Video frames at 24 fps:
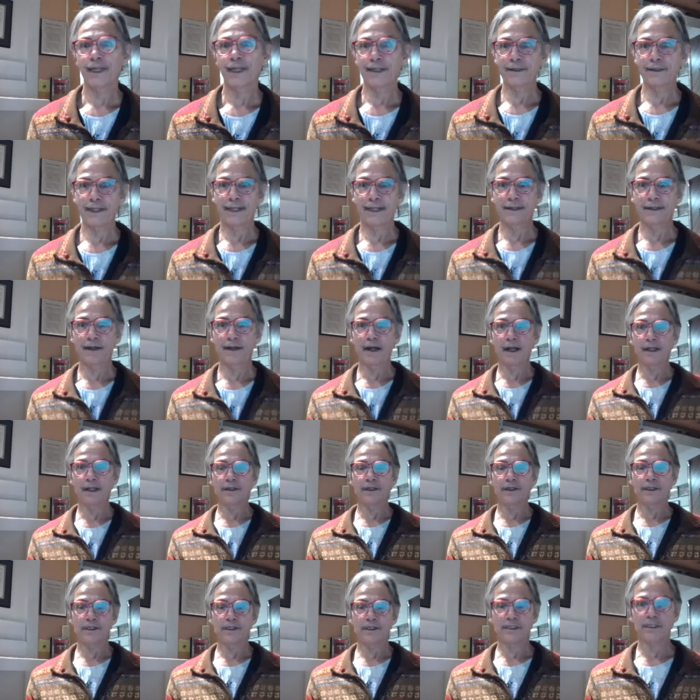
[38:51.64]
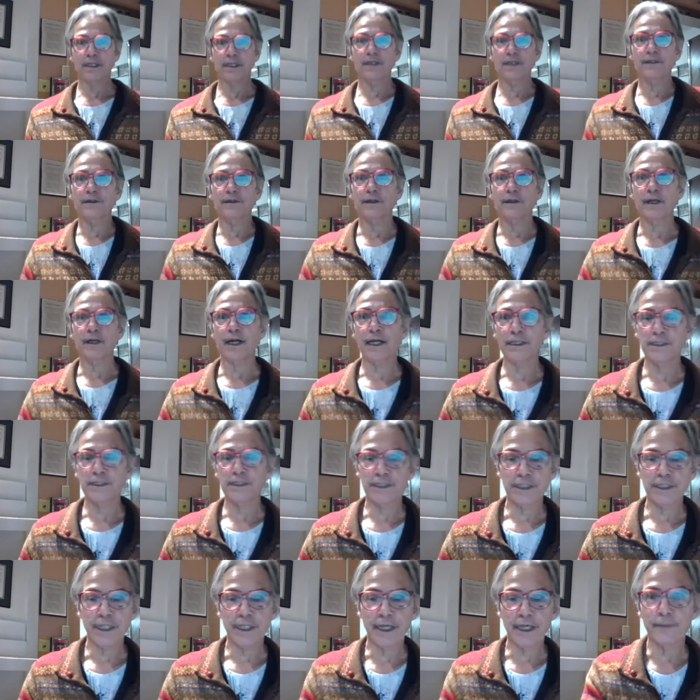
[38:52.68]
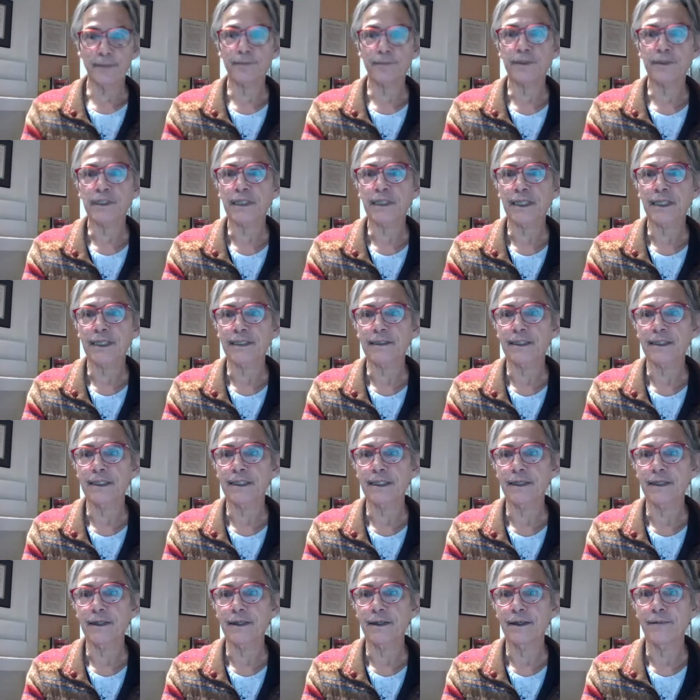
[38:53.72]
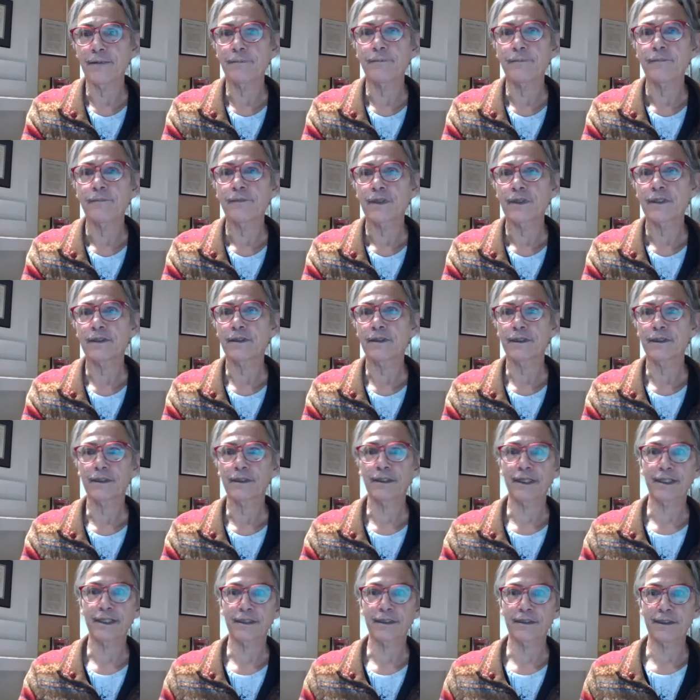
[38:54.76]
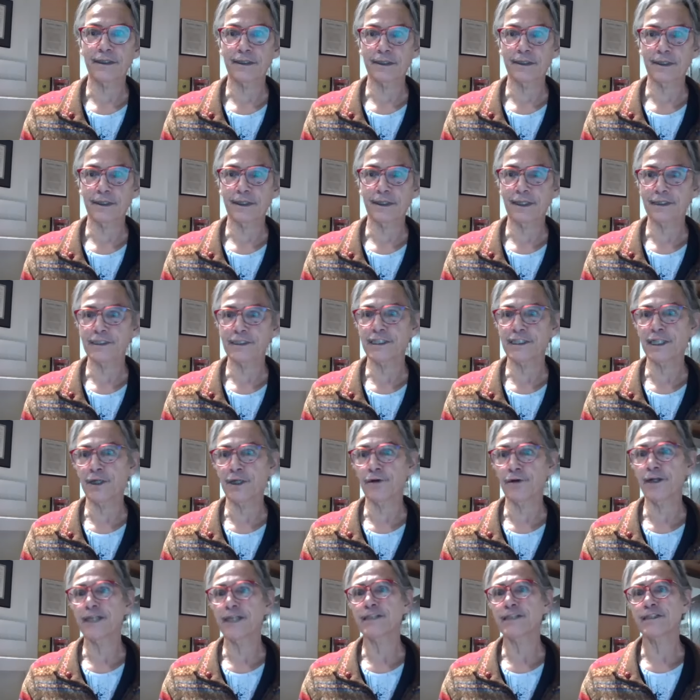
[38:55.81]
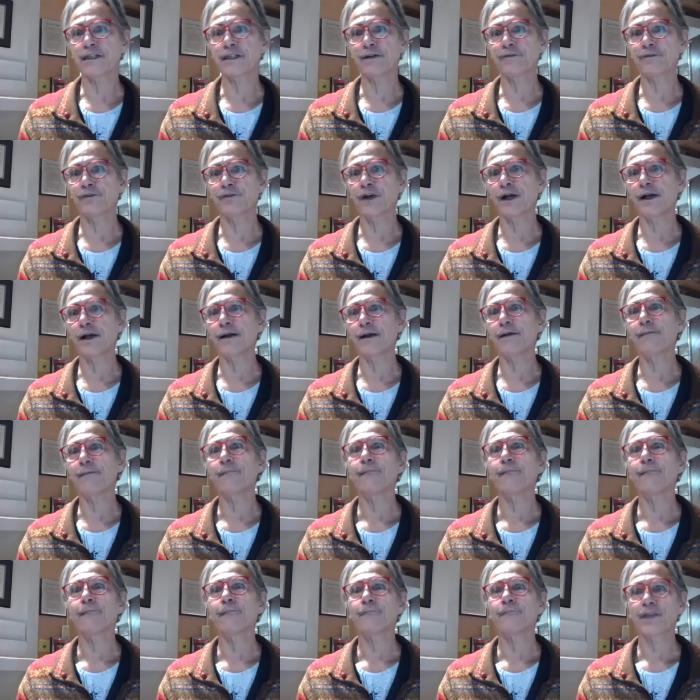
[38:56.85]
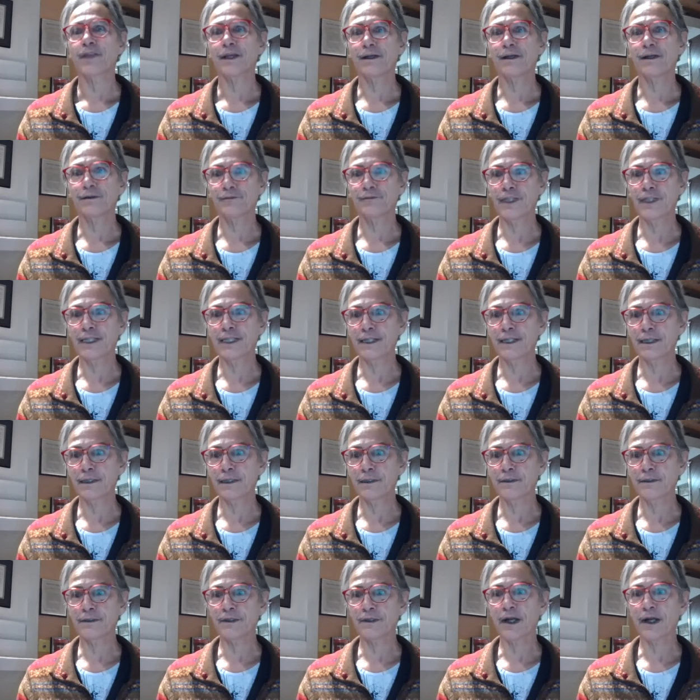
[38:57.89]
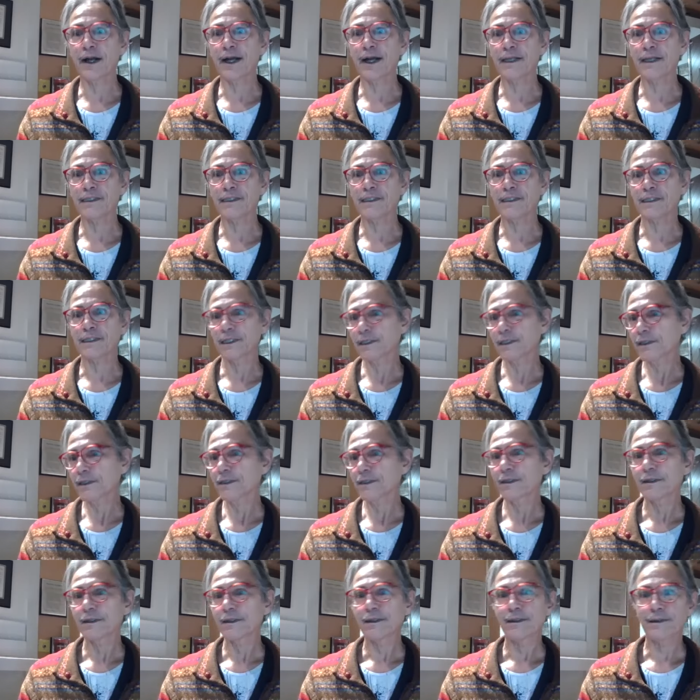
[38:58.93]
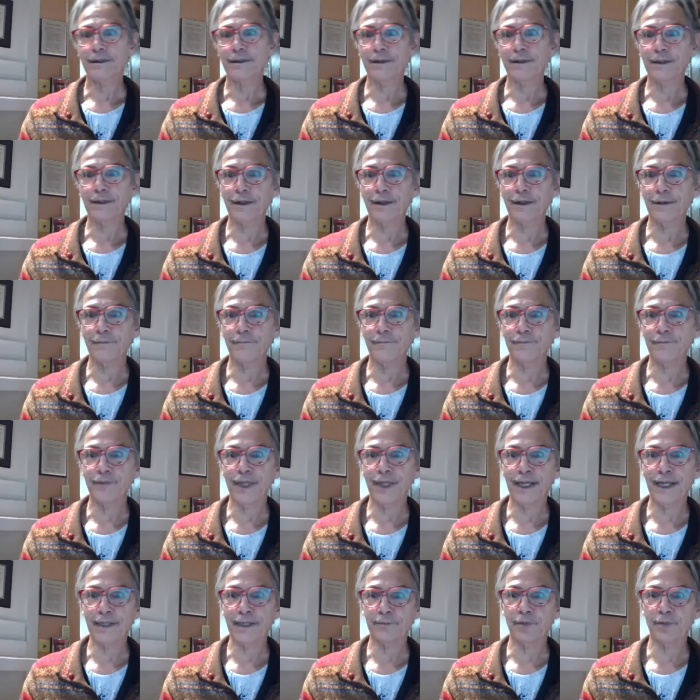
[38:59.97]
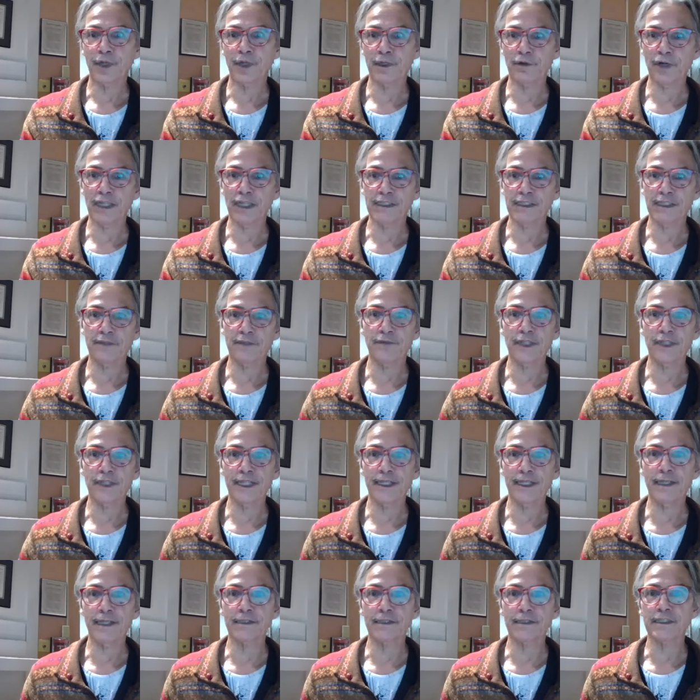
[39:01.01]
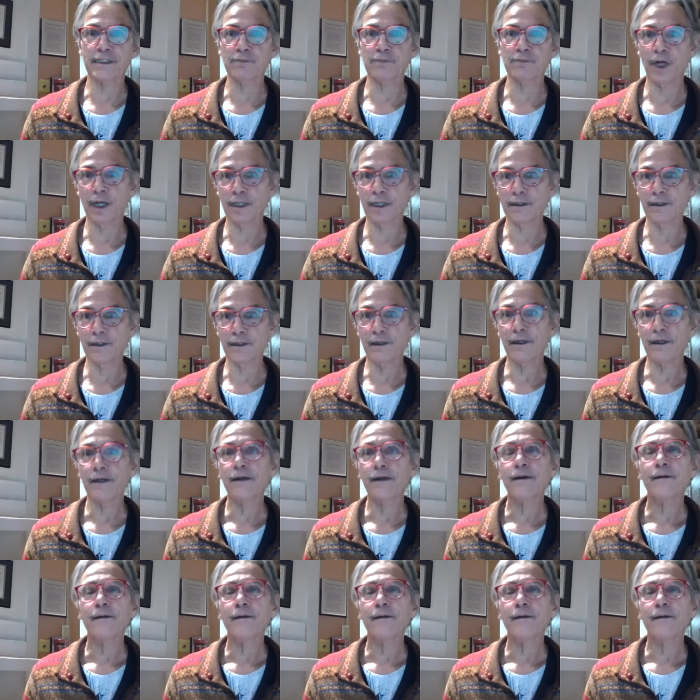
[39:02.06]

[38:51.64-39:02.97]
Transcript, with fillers: And then all those other odd shapes, like the um, like the uh, series of uh, of little dots um, that progressively get smaller.